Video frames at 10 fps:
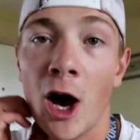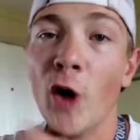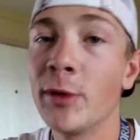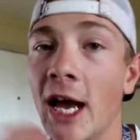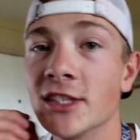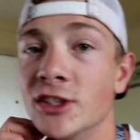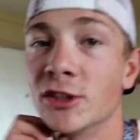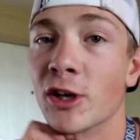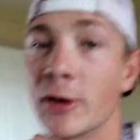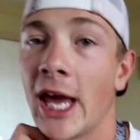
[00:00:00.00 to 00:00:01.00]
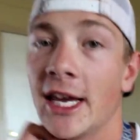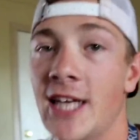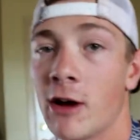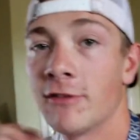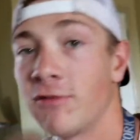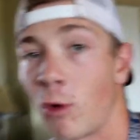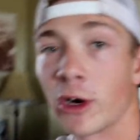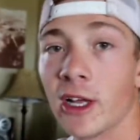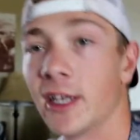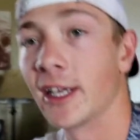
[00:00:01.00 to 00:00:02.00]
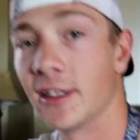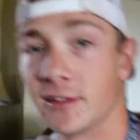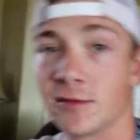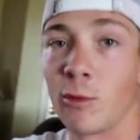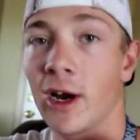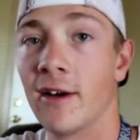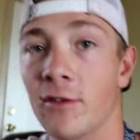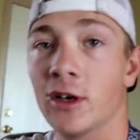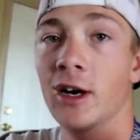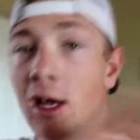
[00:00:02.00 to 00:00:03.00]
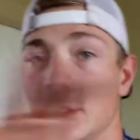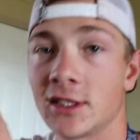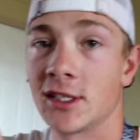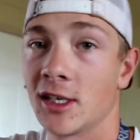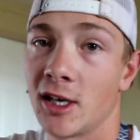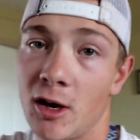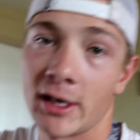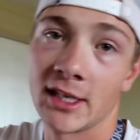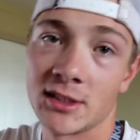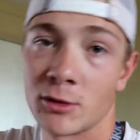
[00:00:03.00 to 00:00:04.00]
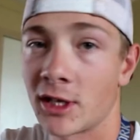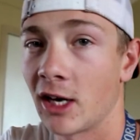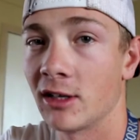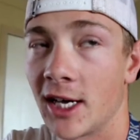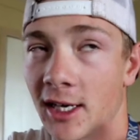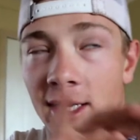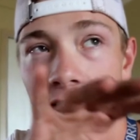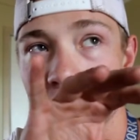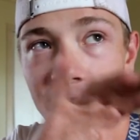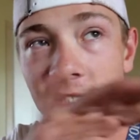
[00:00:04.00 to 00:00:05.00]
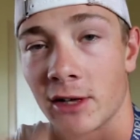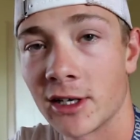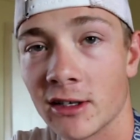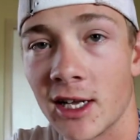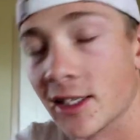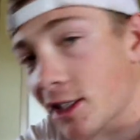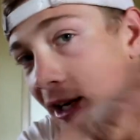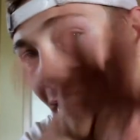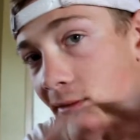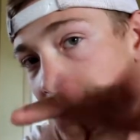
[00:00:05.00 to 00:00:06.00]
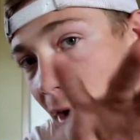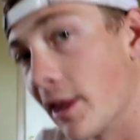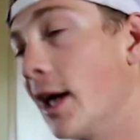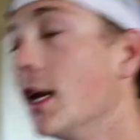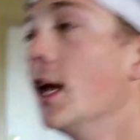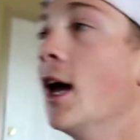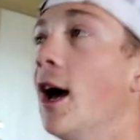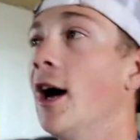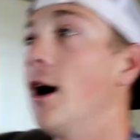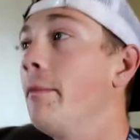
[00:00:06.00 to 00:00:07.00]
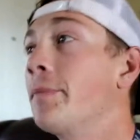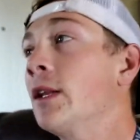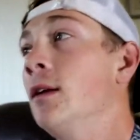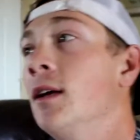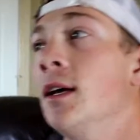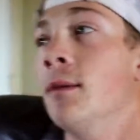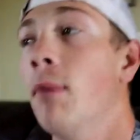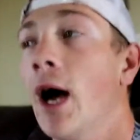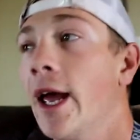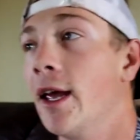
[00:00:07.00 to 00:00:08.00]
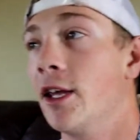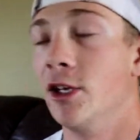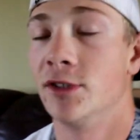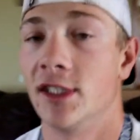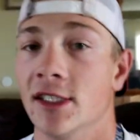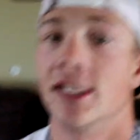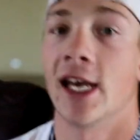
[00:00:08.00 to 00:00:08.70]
hope you guys are doing okay down in Florida and wherever else is gonna go. I guess North Carolina, I guess, or South Carolina is kind of part of that. But Houston,